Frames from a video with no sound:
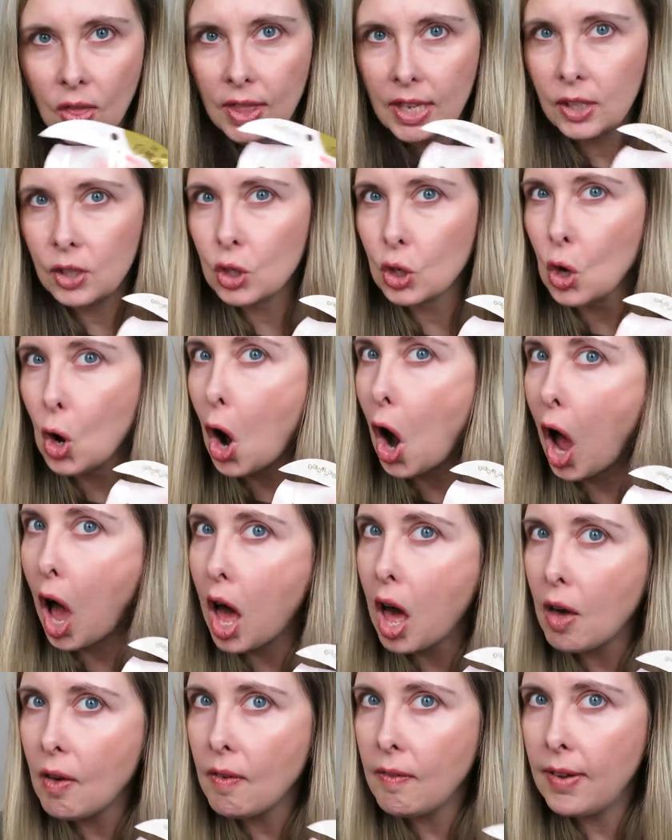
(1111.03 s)
These are
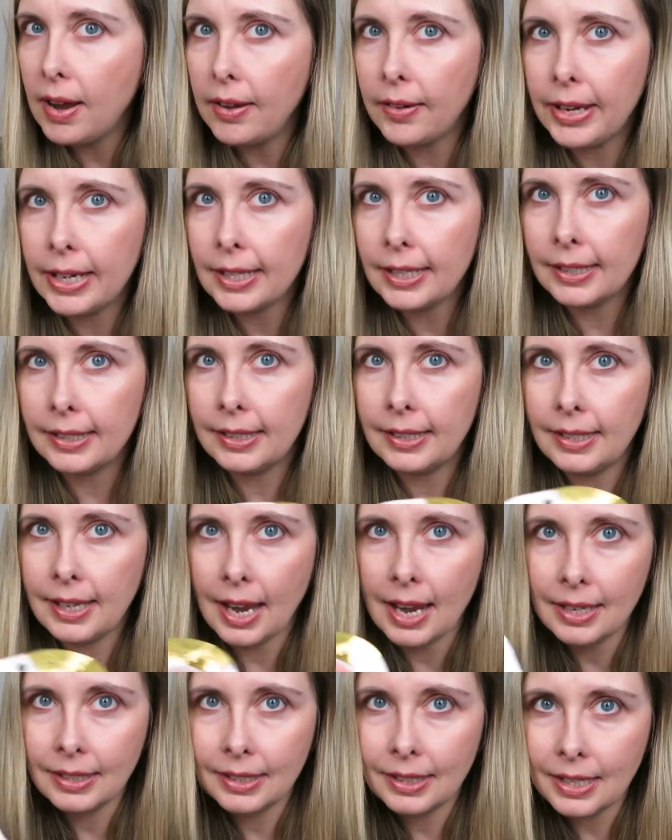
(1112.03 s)
all very good
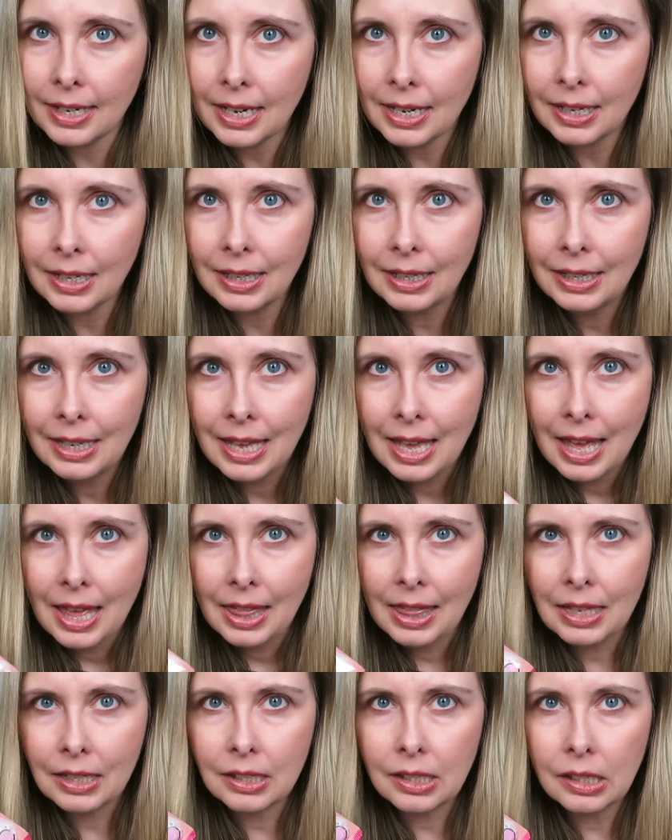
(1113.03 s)
tasting.
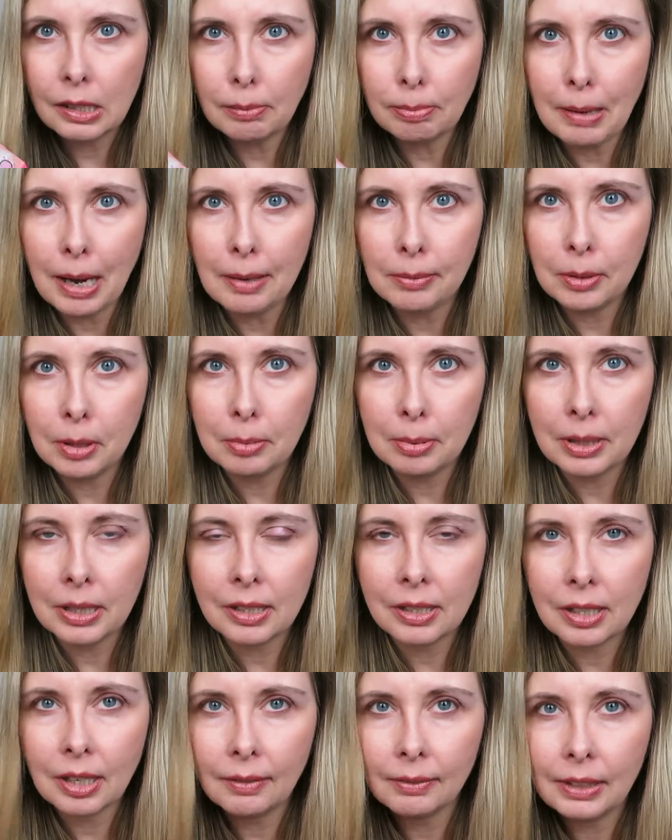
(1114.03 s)
This is
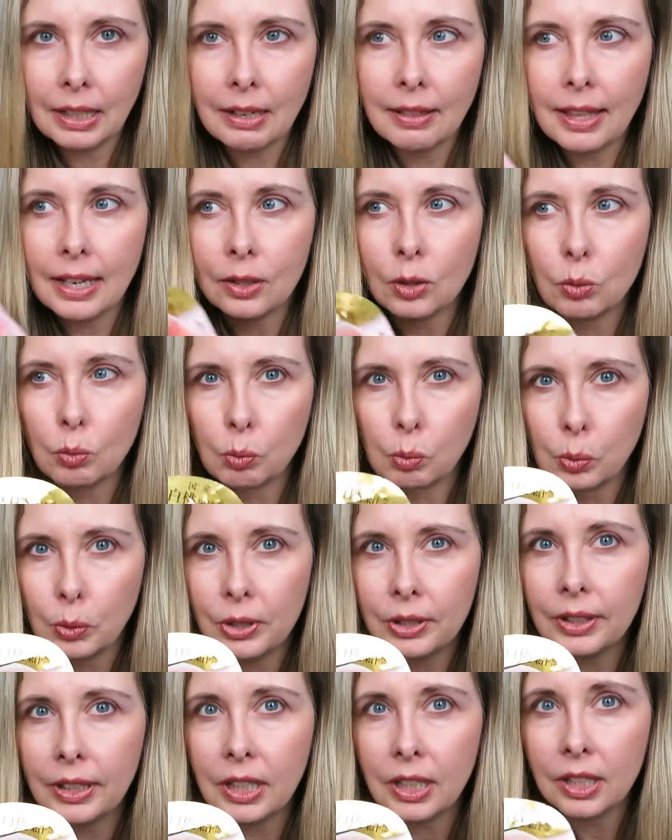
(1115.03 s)
probably something that's
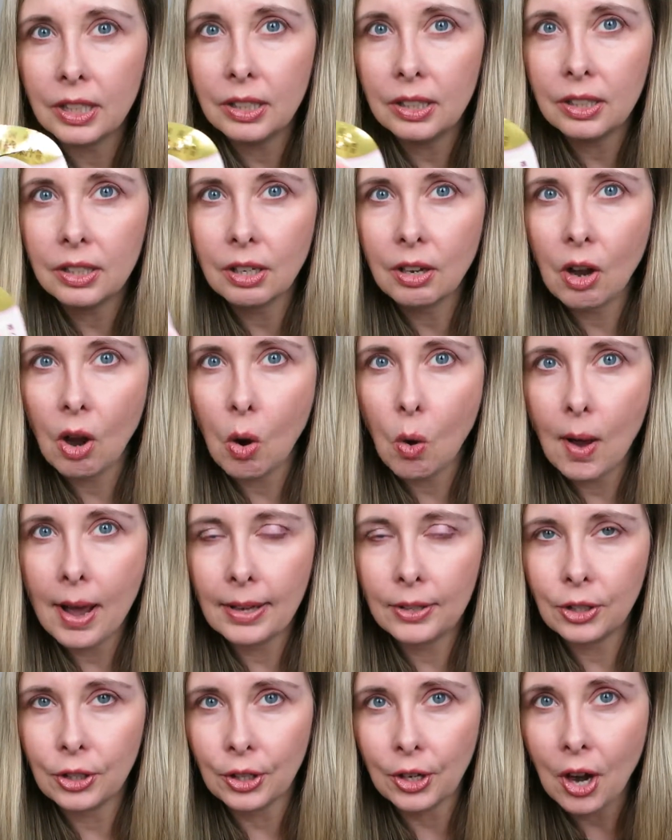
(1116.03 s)
really good to go
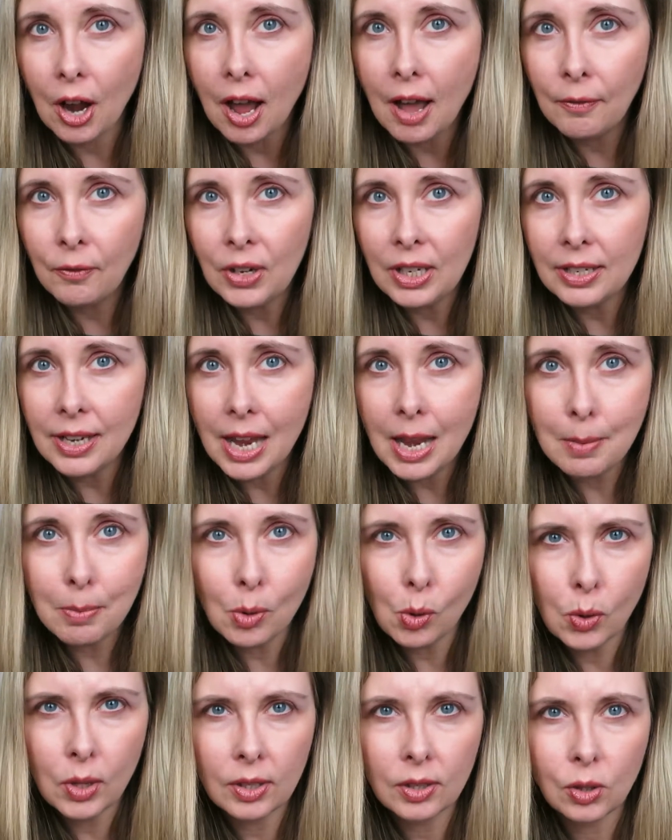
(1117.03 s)
on your coffee
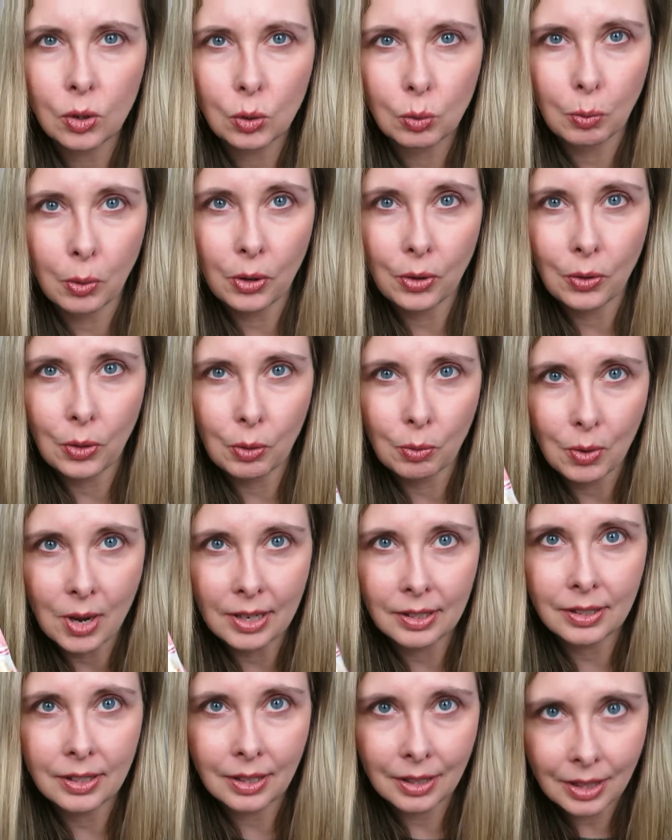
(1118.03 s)
table. This is where the
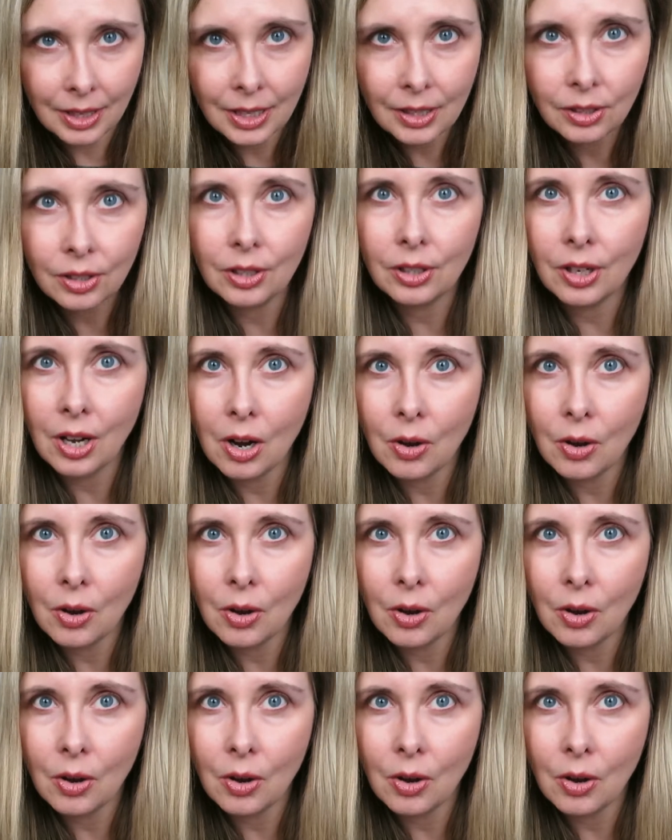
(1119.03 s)
rest of these are